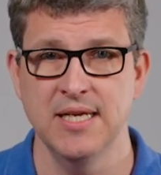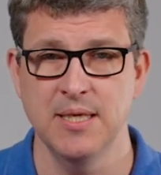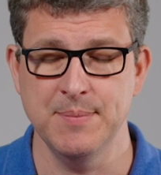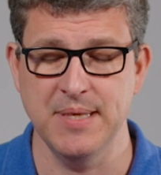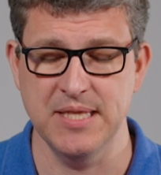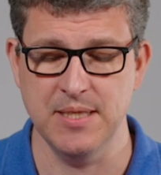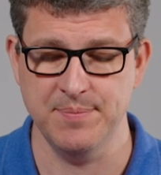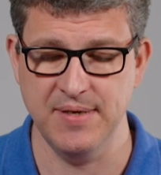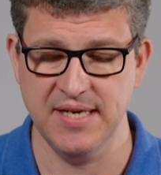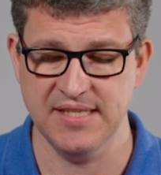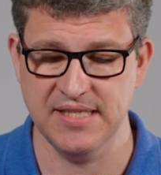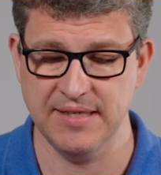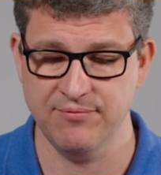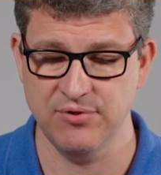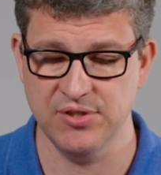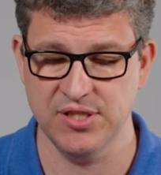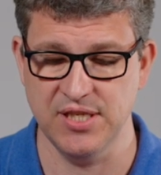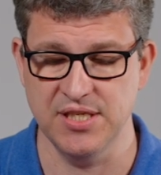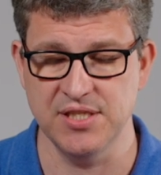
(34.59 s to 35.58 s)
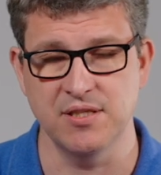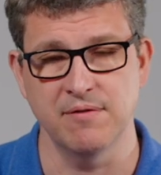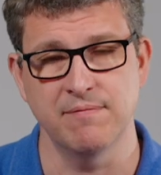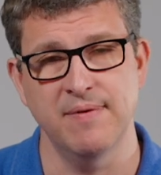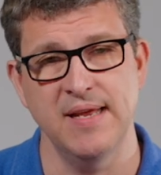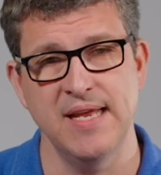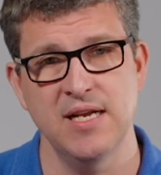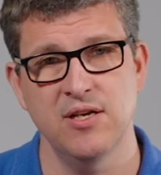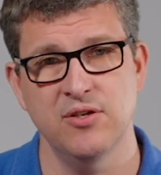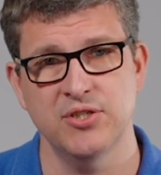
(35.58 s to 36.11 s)
But the big difference is the
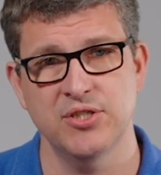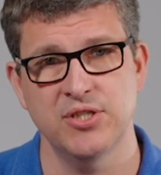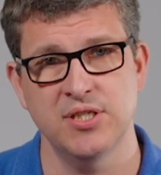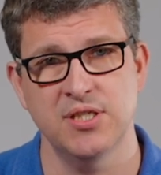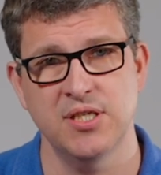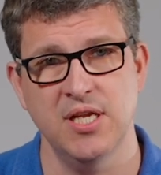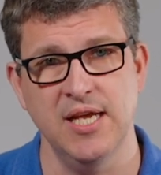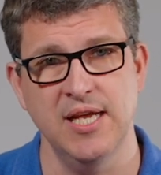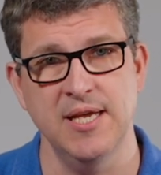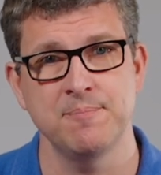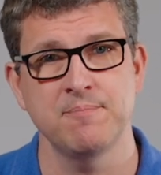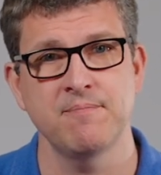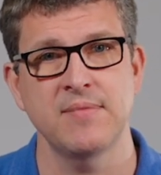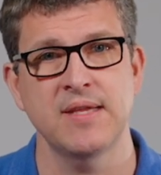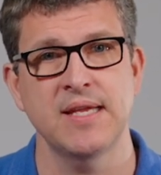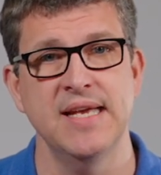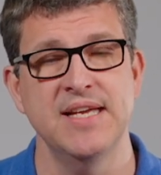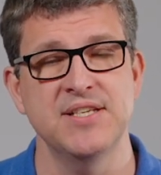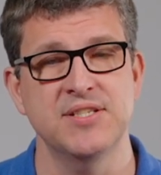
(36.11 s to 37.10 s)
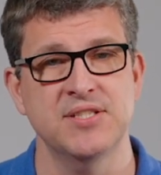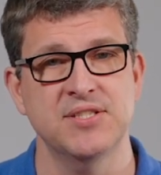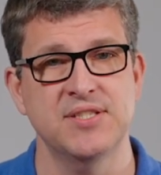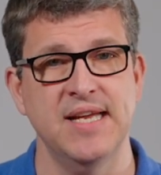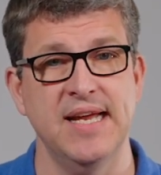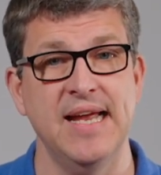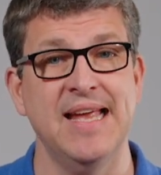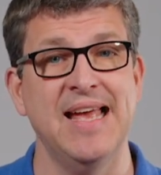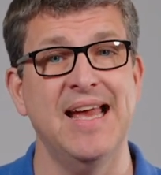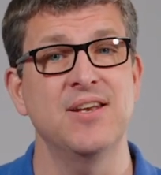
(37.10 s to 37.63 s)
V-Log just here is
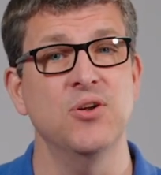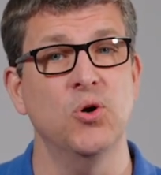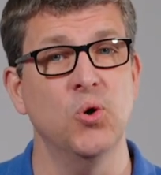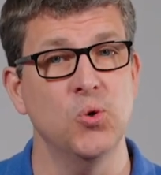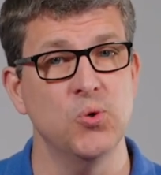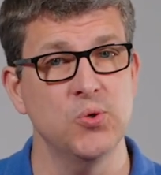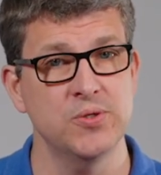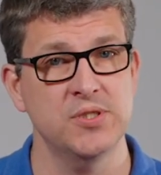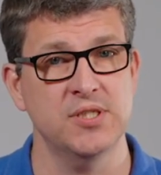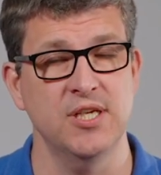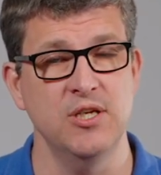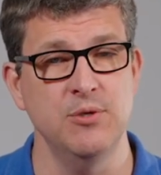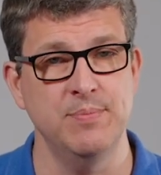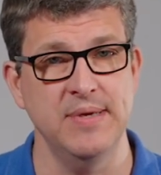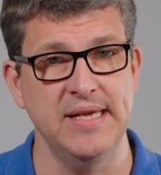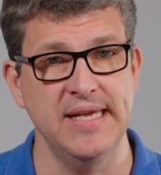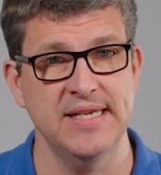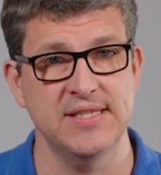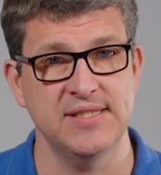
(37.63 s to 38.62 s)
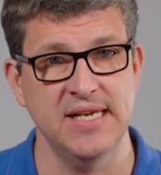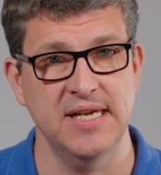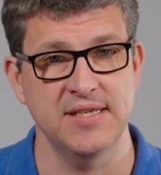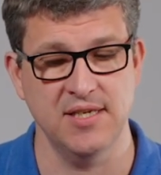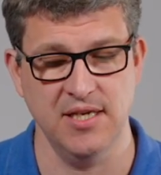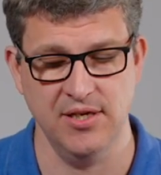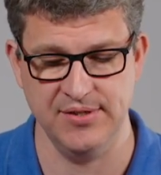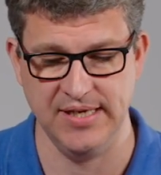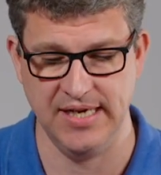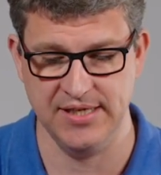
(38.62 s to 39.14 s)
can also be a
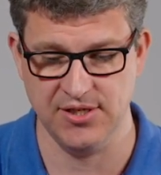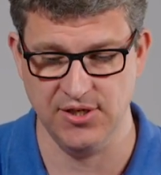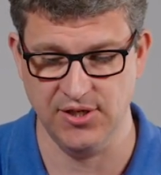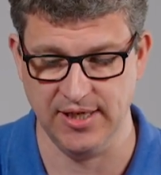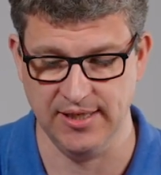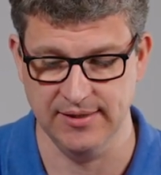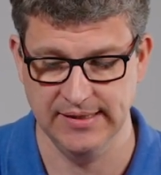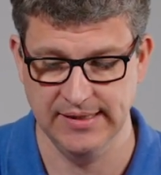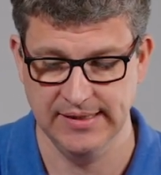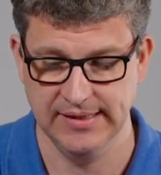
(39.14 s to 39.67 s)
standalone data logger.